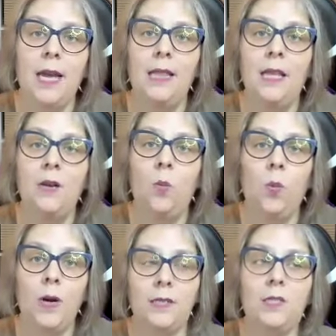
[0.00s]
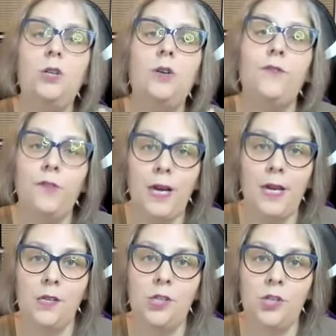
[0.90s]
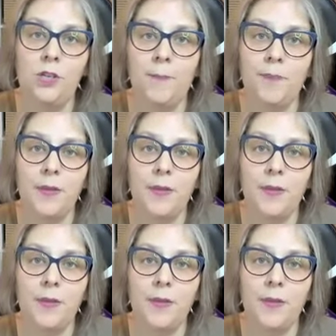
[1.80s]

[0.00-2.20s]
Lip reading: And then once your fridge